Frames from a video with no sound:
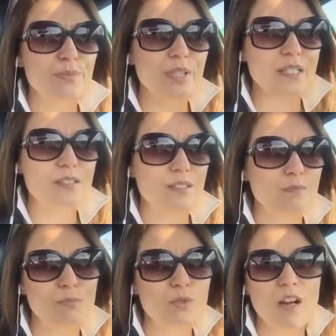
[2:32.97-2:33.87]
Let's
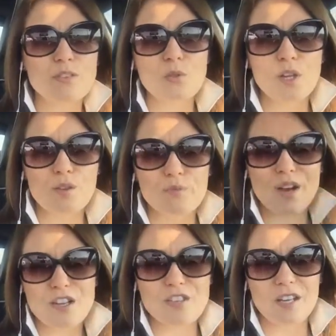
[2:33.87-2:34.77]
move on to another
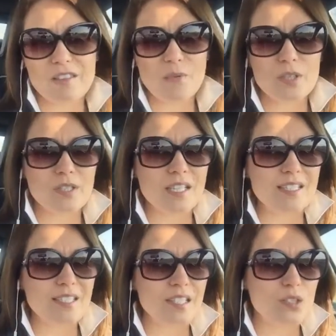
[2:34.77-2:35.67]
project that we could
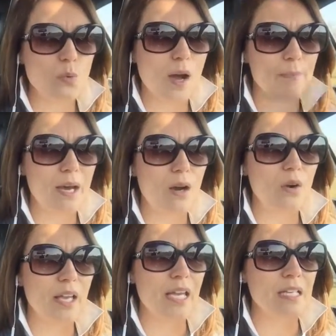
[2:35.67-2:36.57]
easily swap
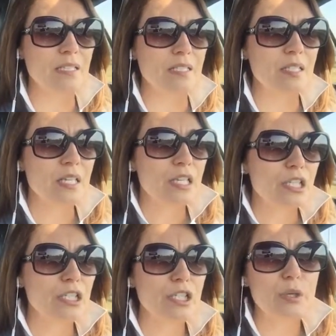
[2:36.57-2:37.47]
out. And,
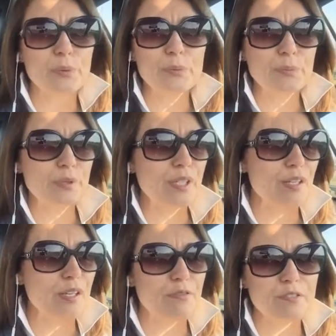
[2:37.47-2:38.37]

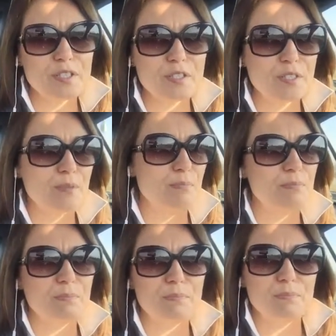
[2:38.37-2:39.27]
if it's
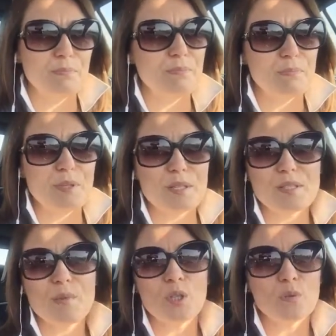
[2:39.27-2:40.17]
a
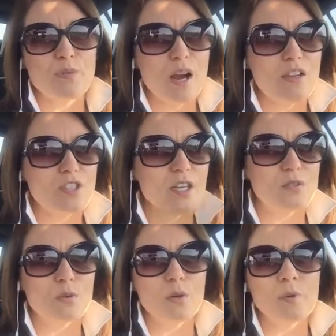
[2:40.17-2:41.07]
similar
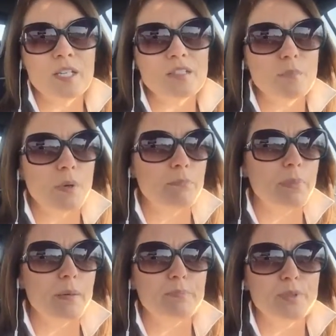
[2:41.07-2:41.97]
project or we need to
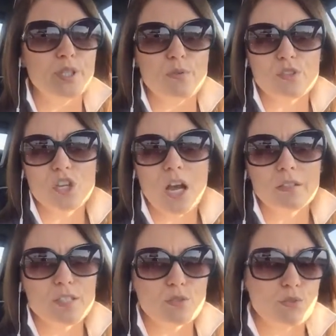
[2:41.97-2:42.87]
bump up, the
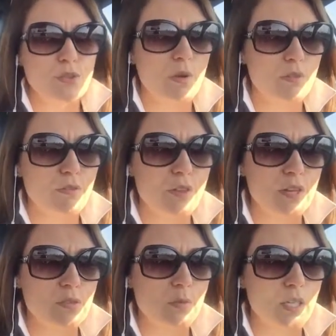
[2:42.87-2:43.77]
shot list or do other
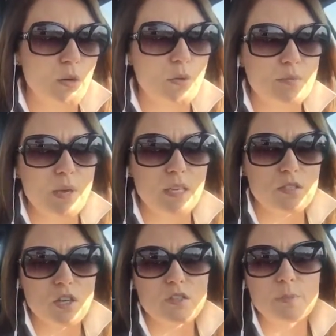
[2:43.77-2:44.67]
things, we can always make
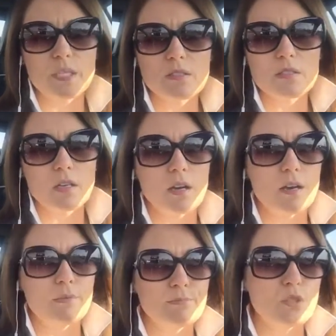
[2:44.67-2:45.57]
adjustments
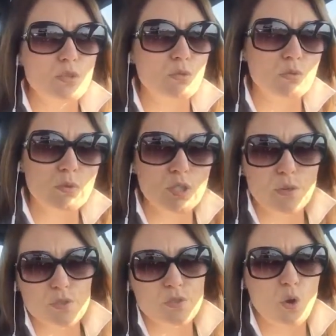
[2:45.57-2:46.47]
to,
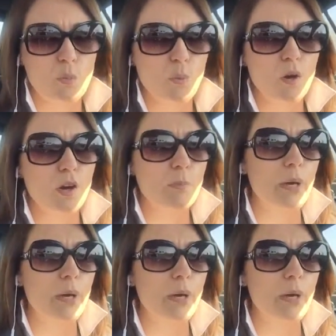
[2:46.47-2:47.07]
the scope of work.